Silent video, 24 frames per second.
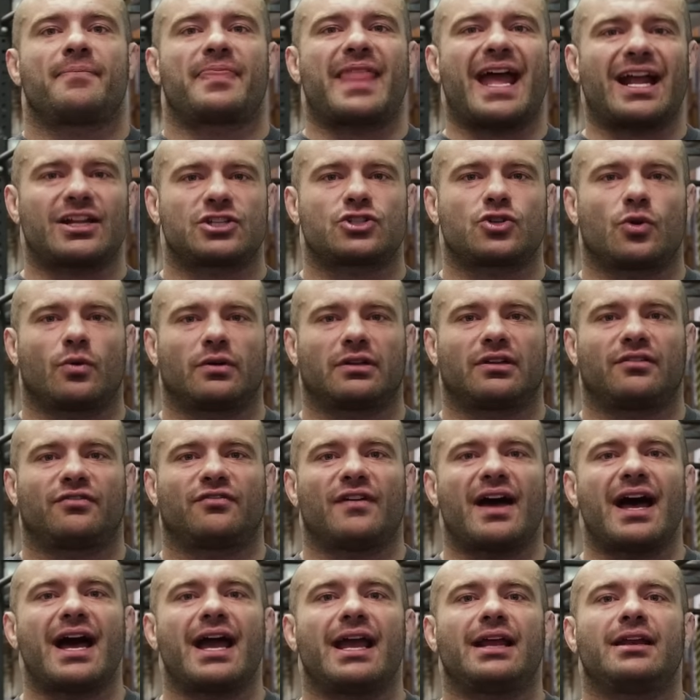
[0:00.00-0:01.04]
That's totally
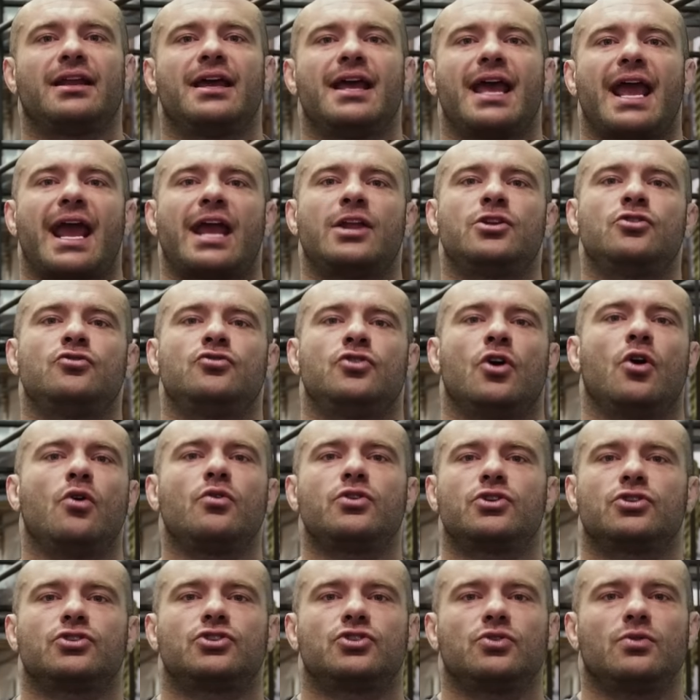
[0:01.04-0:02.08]
fine, and you
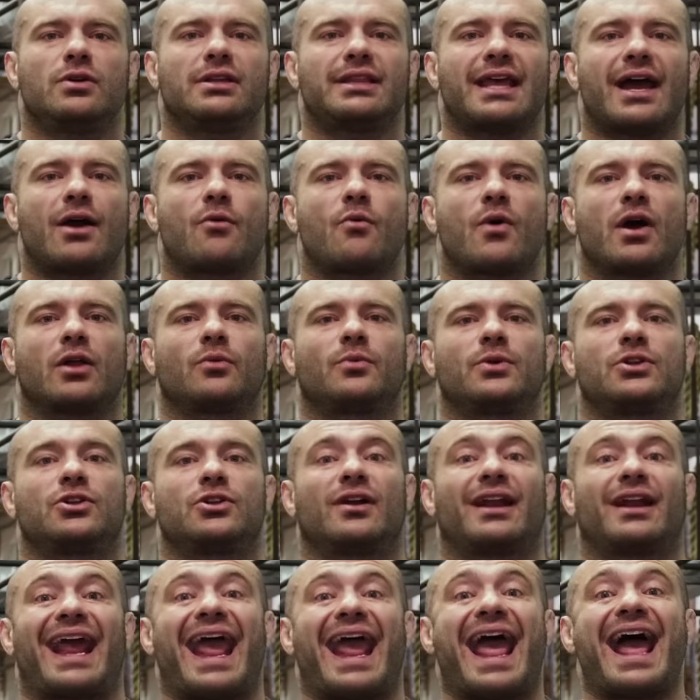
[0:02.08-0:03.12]
know you're doing that well when
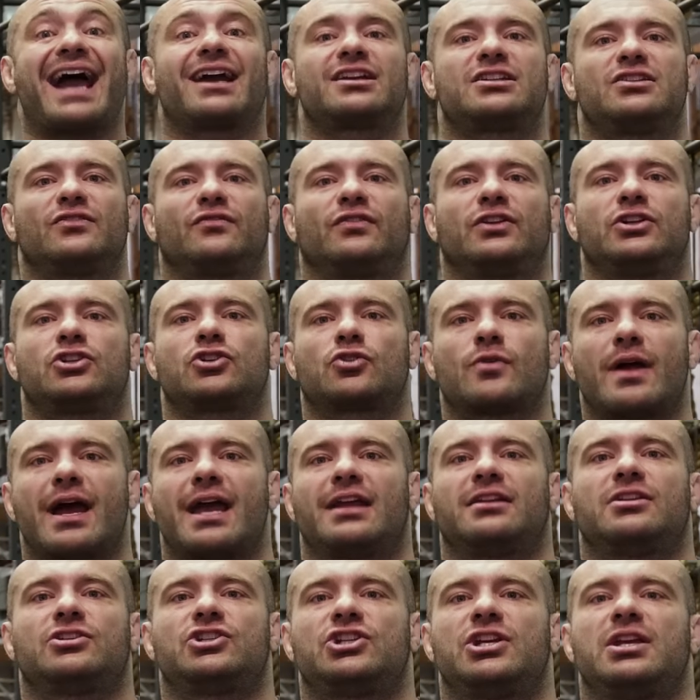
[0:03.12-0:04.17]
you're not actively
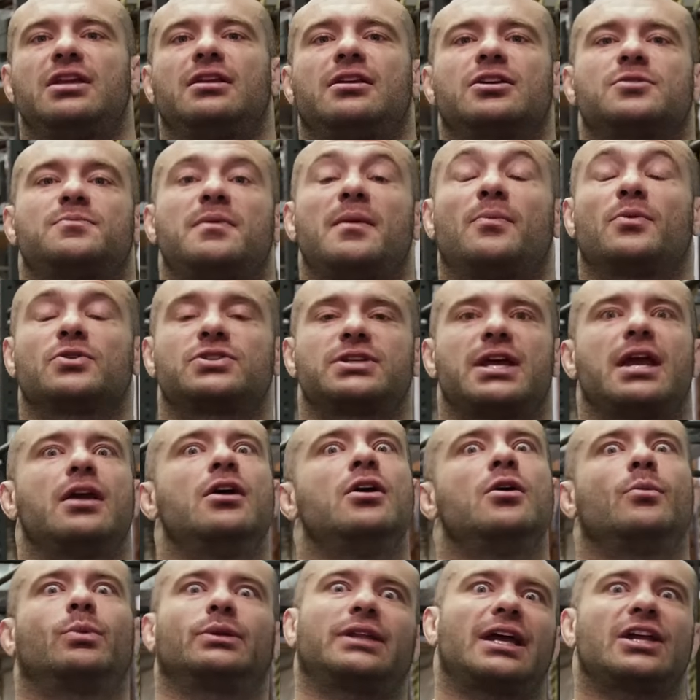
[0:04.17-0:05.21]
trying to cheat, because people say,
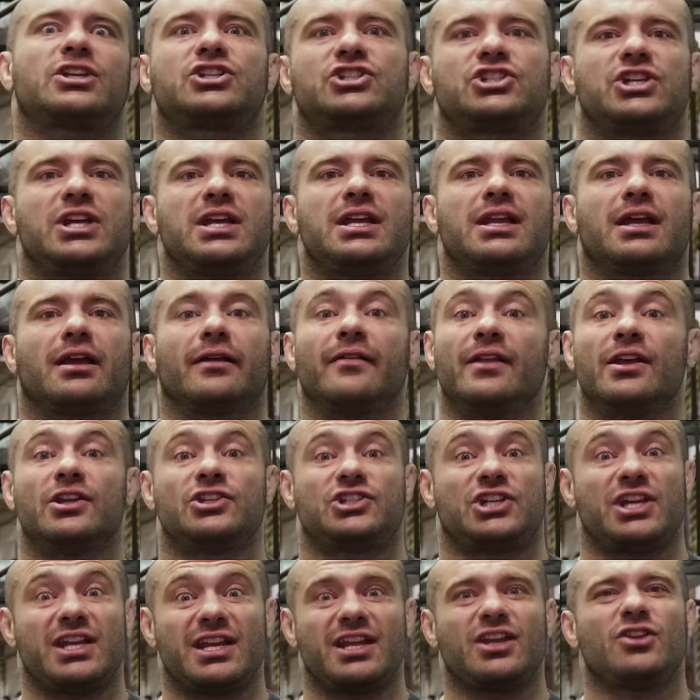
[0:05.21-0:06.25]
well, that's cheating.
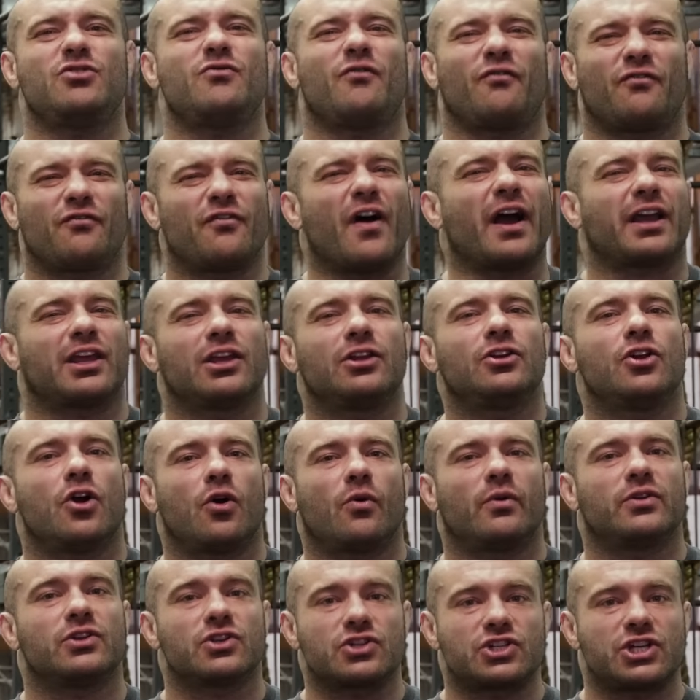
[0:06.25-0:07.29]
Cheating, you fucking
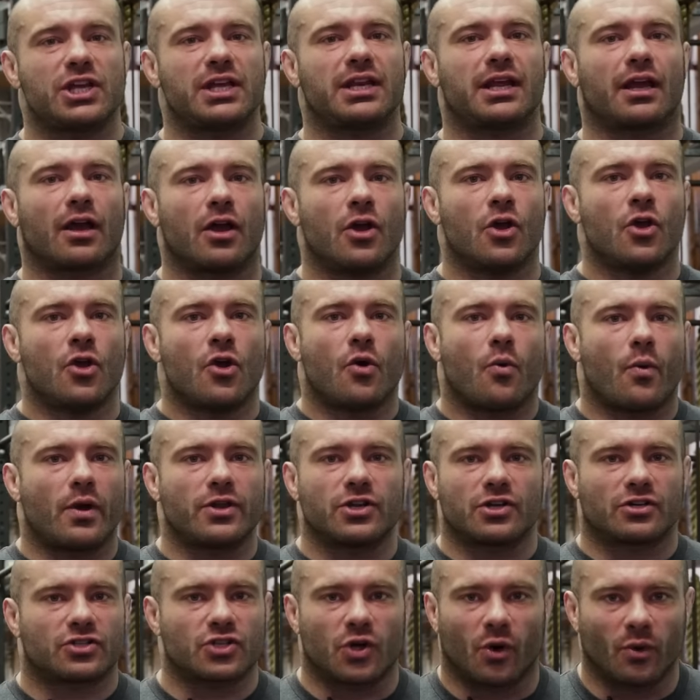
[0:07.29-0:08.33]
know when you're cheating.
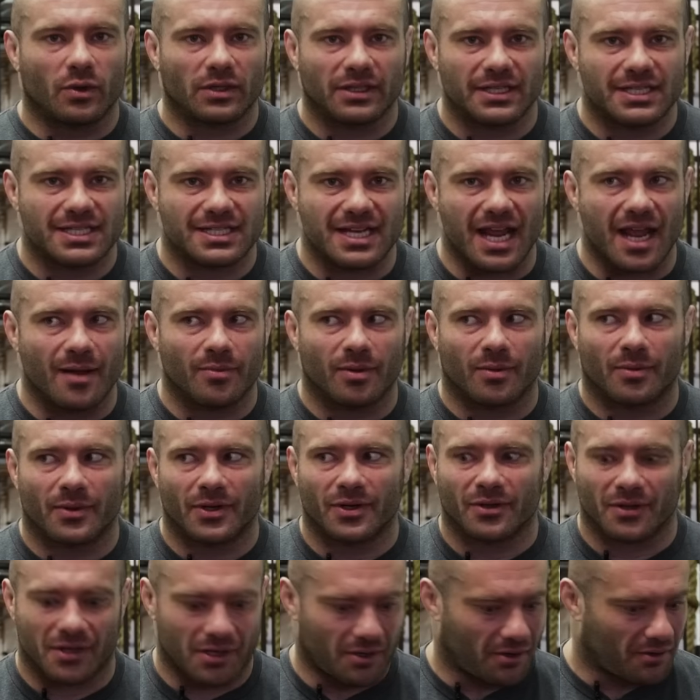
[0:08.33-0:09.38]
When you're totally stable, but
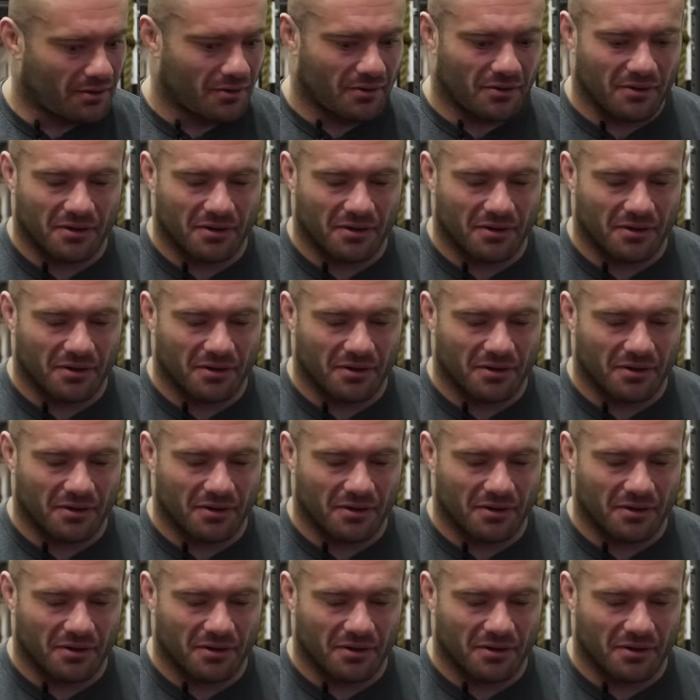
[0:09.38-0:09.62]
you're like,